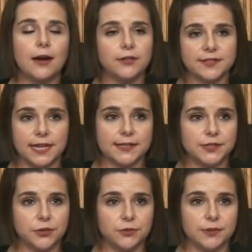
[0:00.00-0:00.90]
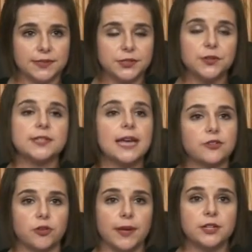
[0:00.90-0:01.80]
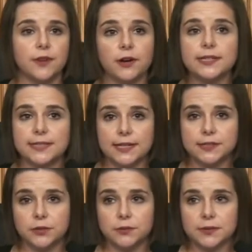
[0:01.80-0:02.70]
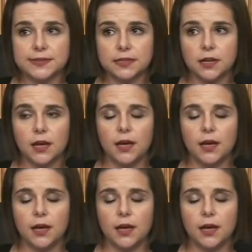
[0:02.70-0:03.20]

out-of-state students to the detriment of our in-state students.